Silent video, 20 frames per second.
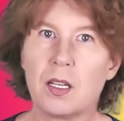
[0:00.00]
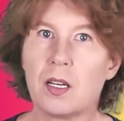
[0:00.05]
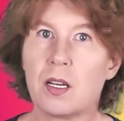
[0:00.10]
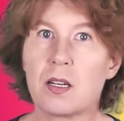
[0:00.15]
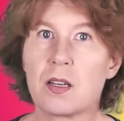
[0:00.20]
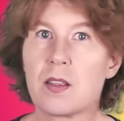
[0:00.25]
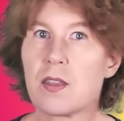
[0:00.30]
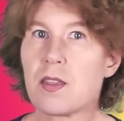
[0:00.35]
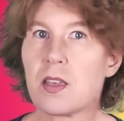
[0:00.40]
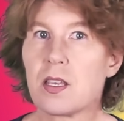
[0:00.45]

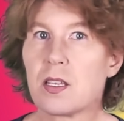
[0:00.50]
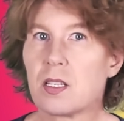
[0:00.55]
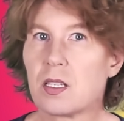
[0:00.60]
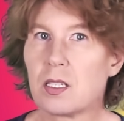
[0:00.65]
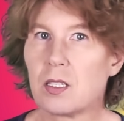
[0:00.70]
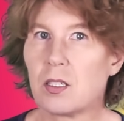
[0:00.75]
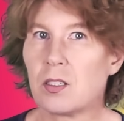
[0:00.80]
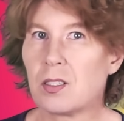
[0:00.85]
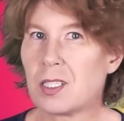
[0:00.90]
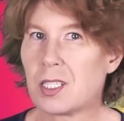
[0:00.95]
I think it's
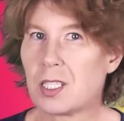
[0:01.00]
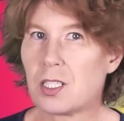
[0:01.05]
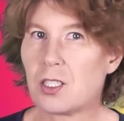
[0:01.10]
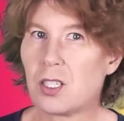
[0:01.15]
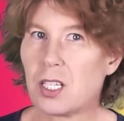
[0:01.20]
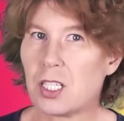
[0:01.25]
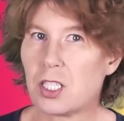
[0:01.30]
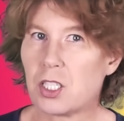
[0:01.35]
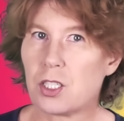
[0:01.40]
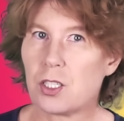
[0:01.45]
not a
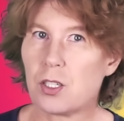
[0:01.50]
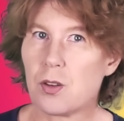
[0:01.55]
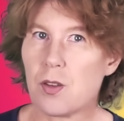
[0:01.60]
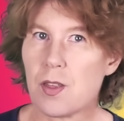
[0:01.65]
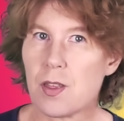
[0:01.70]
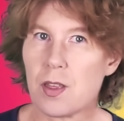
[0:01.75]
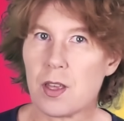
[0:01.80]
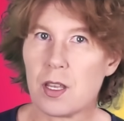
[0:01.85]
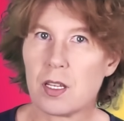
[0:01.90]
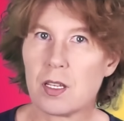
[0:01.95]
stretch to
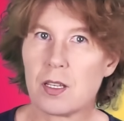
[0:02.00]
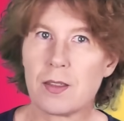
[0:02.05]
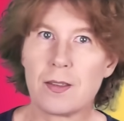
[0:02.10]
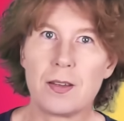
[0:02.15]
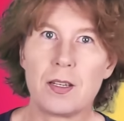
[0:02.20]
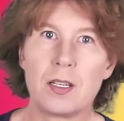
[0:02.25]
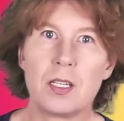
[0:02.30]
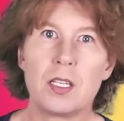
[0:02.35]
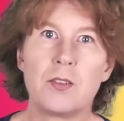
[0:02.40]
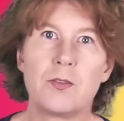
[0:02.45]
think
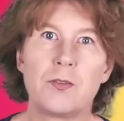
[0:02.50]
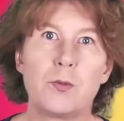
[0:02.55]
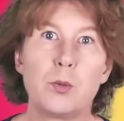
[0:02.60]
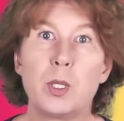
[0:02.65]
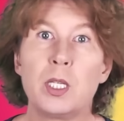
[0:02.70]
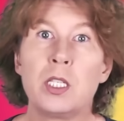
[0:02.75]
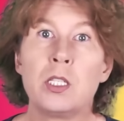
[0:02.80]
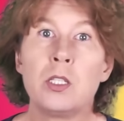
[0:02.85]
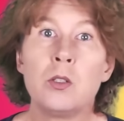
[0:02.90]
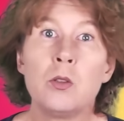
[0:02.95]
that if
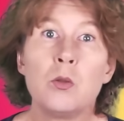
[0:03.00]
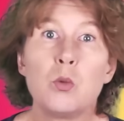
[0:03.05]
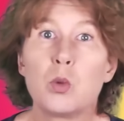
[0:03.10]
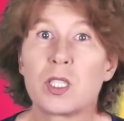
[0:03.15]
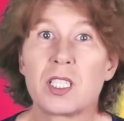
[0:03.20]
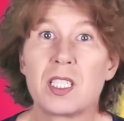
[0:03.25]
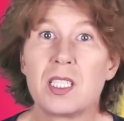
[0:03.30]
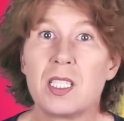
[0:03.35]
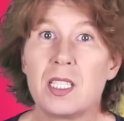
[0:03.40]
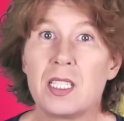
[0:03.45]
we knew
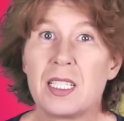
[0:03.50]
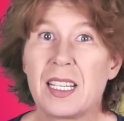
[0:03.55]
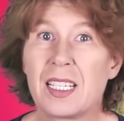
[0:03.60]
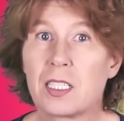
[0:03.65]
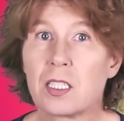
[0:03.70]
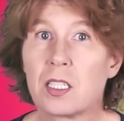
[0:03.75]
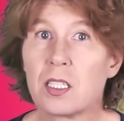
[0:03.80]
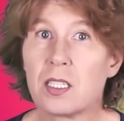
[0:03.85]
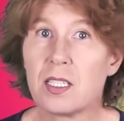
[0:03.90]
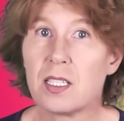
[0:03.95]
what a
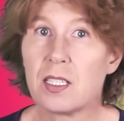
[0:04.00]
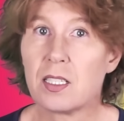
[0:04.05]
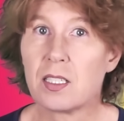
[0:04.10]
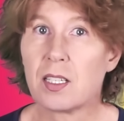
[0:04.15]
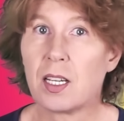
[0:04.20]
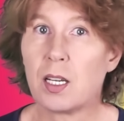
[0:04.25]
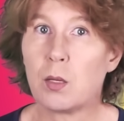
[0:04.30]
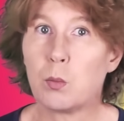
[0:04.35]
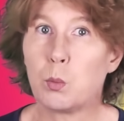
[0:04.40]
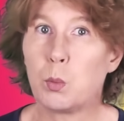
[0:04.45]
detector is,
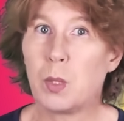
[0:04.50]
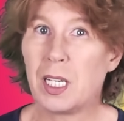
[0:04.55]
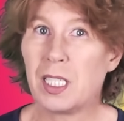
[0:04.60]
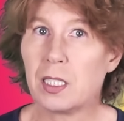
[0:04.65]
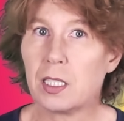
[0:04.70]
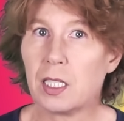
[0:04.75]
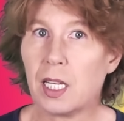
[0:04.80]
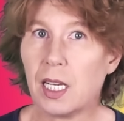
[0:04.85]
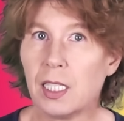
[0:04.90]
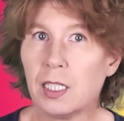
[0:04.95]
that
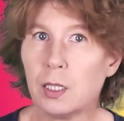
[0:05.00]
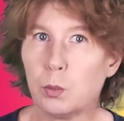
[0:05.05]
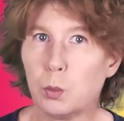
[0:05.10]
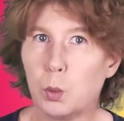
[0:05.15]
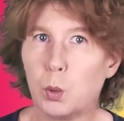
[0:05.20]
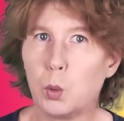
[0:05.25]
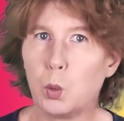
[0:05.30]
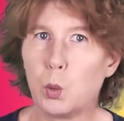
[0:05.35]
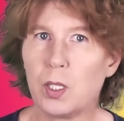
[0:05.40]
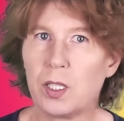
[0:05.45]
might
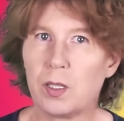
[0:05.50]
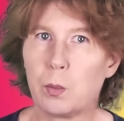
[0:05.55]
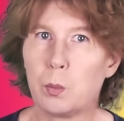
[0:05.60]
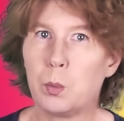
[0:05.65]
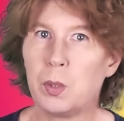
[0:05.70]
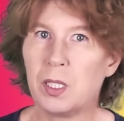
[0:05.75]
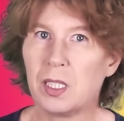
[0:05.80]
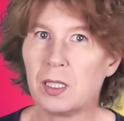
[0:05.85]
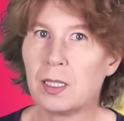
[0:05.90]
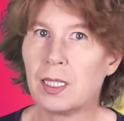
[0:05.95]
help
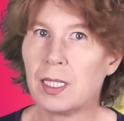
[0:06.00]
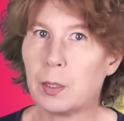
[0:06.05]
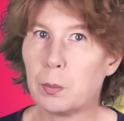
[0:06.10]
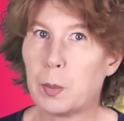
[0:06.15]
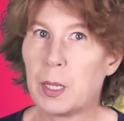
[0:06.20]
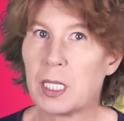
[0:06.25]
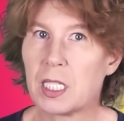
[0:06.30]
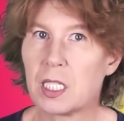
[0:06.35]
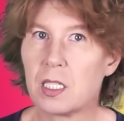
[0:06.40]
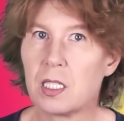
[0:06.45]
with building
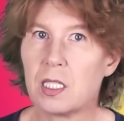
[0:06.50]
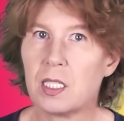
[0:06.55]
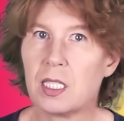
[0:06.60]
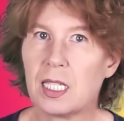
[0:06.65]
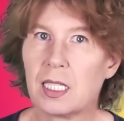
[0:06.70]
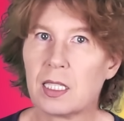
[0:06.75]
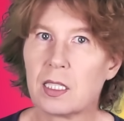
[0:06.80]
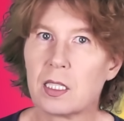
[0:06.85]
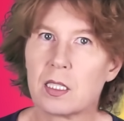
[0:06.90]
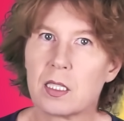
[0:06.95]
better
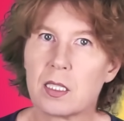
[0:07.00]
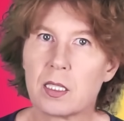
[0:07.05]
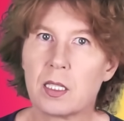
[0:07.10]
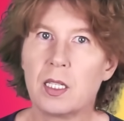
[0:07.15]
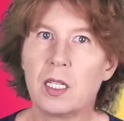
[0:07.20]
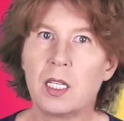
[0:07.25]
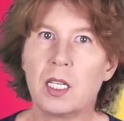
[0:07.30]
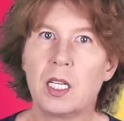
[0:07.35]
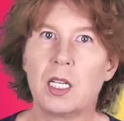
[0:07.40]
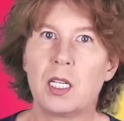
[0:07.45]
detectors.
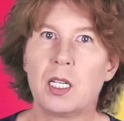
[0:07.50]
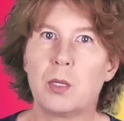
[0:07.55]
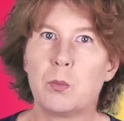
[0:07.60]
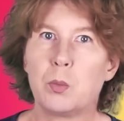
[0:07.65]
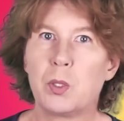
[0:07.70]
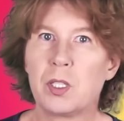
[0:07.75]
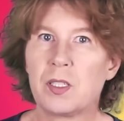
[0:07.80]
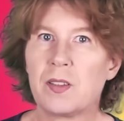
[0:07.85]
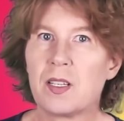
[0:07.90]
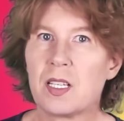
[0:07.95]

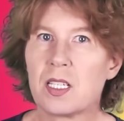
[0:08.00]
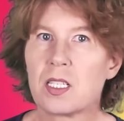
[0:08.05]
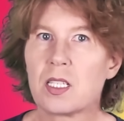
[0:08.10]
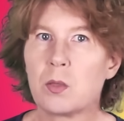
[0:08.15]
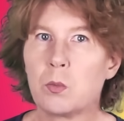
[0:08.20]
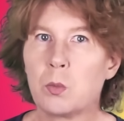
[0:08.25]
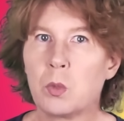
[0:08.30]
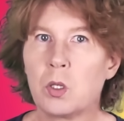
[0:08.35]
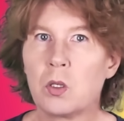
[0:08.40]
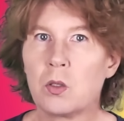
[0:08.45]
But there's
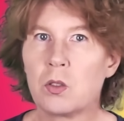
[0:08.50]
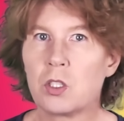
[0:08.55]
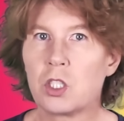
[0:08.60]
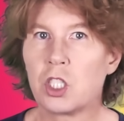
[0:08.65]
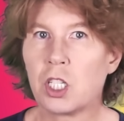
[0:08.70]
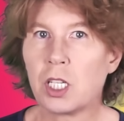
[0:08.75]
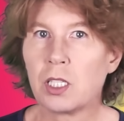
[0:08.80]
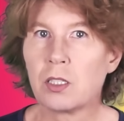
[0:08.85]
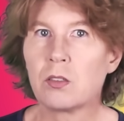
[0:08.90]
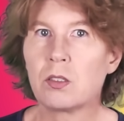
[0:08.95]
a more
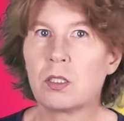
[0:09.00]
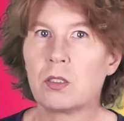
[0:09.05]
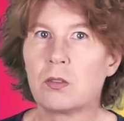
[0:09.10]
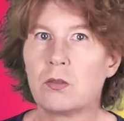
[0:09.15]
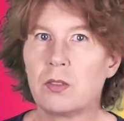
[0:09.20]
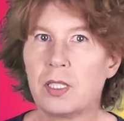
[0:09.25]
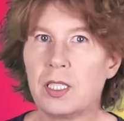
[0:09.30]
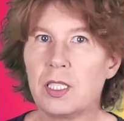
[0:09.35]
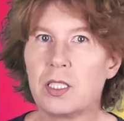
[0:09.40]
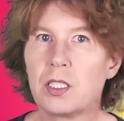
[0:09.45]
general
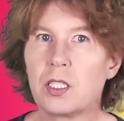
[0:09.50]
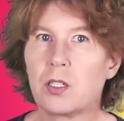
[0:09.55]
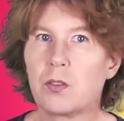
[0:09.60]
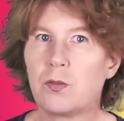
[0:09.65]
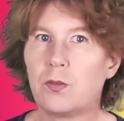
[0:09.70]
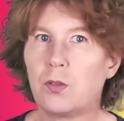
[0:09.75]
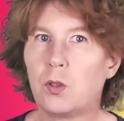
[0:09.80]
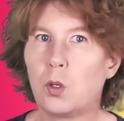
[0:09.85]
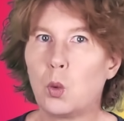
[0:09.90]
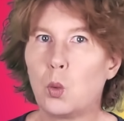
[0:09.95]
reason
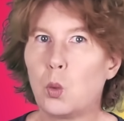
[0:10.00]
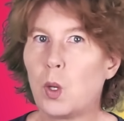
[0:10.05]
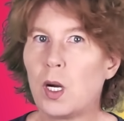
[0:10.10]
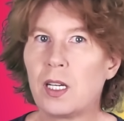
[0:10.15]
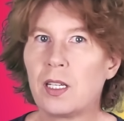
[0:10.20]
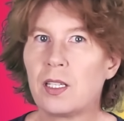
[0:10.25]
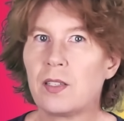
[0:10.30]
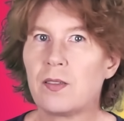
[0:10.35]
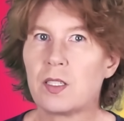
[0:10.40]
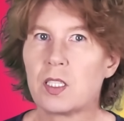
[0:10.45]
for
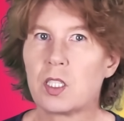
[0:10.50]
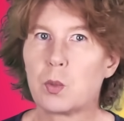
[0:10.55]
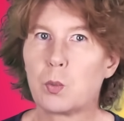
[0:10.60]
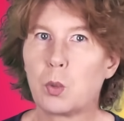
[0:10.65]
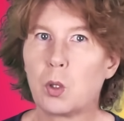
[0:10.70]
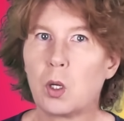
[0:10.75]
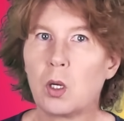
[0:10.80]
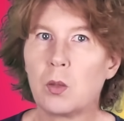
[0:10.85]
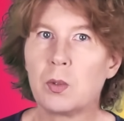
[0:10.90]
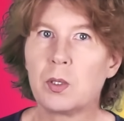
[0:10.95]
why this
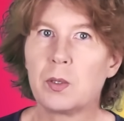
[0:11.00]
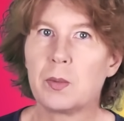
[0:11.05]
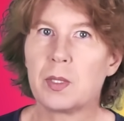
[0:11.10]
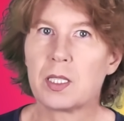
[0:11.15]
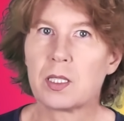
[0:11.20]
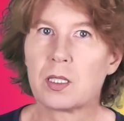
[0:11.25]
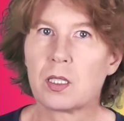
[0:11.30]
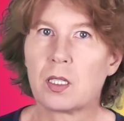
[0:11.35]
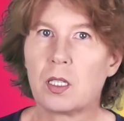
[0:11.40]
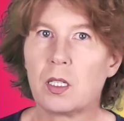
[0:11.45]
problem
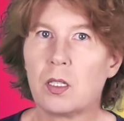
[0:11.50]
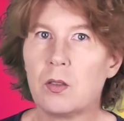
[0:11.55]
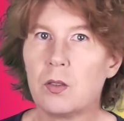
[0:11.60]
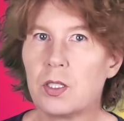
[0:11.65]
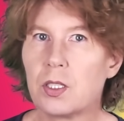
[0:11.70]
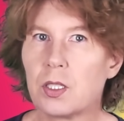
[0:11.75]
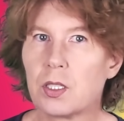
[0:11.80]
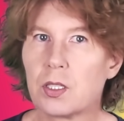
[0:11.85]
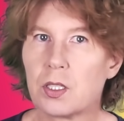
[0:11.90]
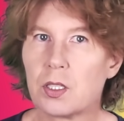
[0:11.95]
is
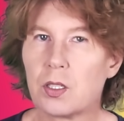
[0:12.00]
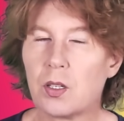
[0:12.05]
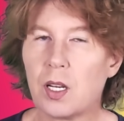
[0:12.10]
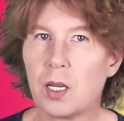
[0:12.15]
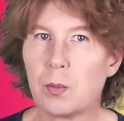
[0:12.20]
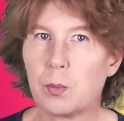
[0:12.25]
closest to